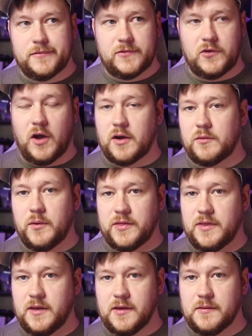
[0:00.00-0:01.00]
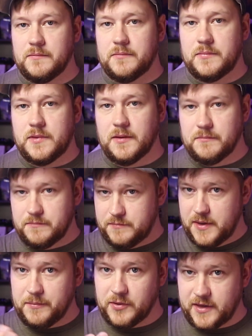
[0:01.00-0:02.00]
talk with the the
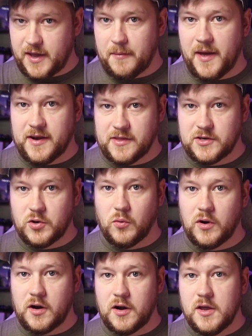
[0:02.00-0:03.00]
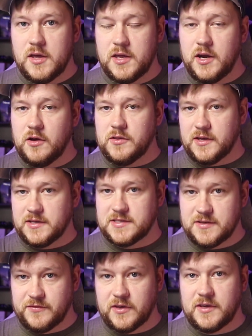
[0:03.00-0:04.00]
people that come out of the door, you know, the
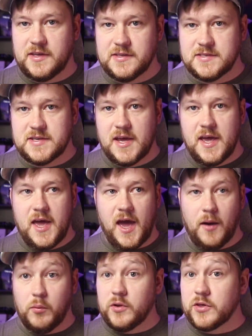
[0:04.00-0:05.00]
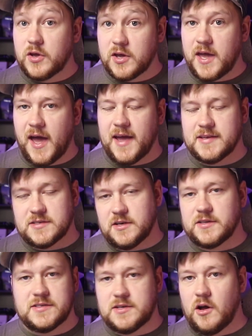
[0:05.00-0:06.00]
civilians. Uh, we're the good guys, and
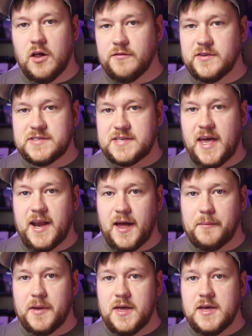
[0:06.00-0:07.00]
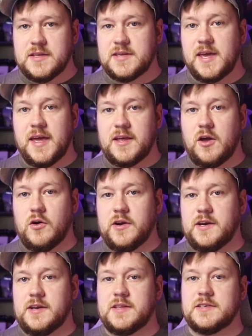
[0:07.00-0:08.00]
all this, and all of it's set up to get
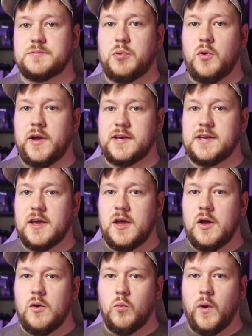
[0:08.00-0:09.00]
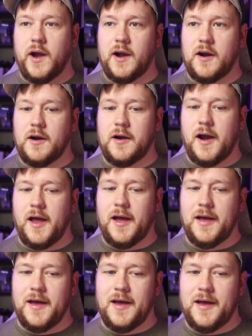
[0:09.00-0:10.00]
Cody to this point where
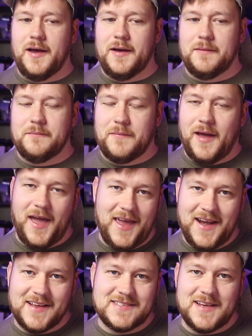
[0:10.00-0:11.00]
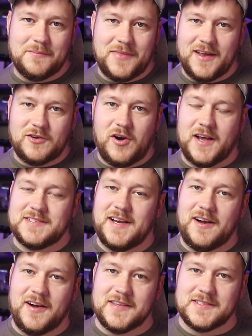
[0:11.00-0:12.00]
it ends up that
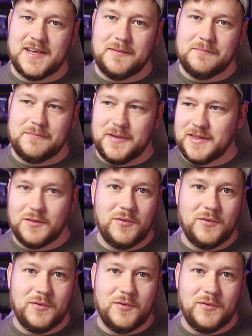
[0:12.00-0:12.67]
Crosshair ends up being the